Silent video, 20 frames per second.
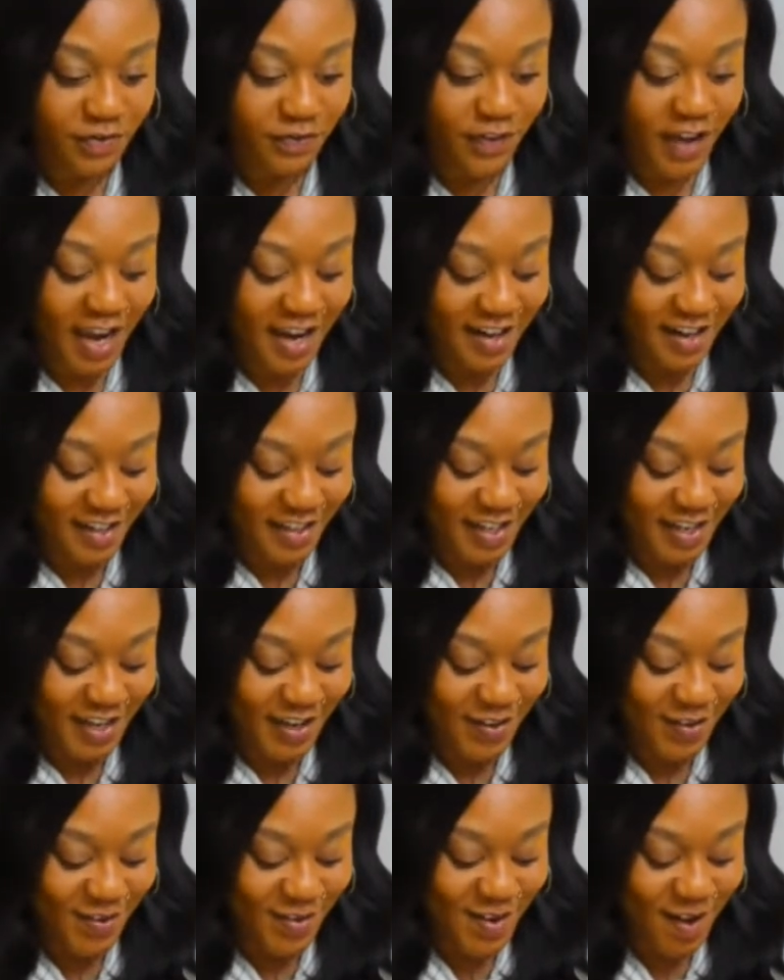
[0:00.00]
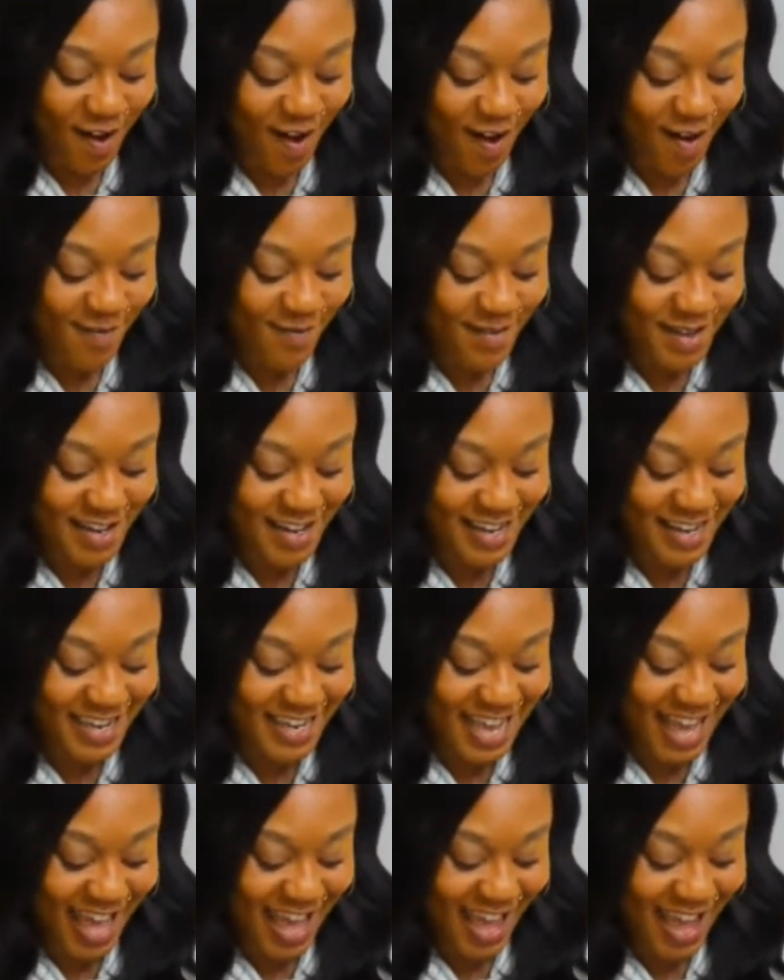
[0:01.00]
Finally, you caught me.
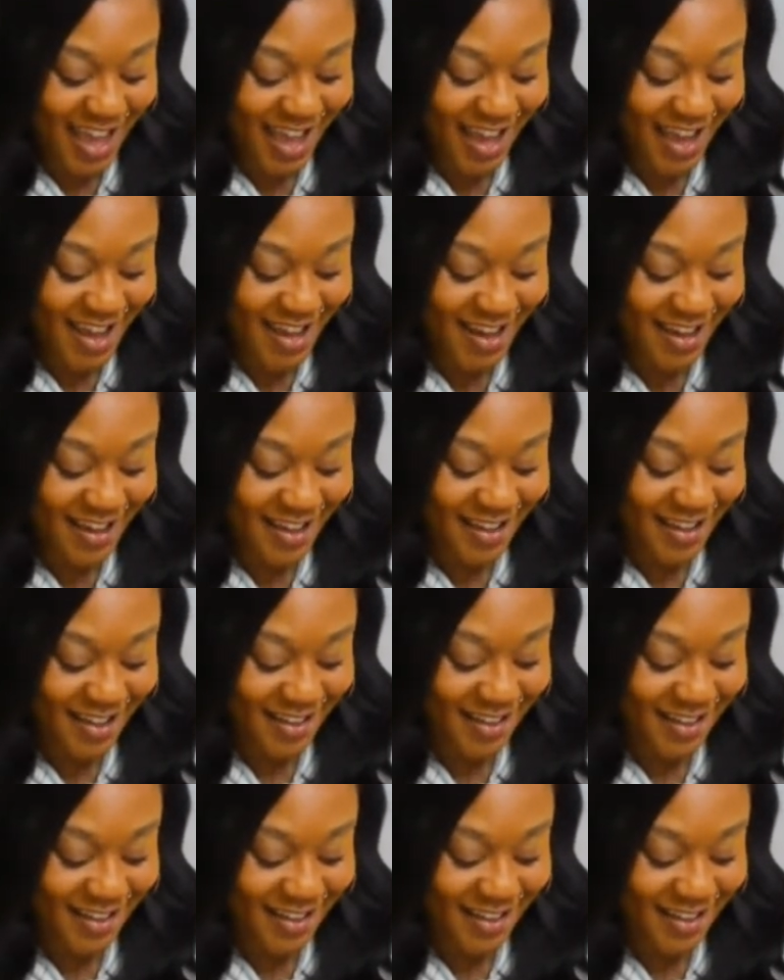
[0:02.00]
Yay.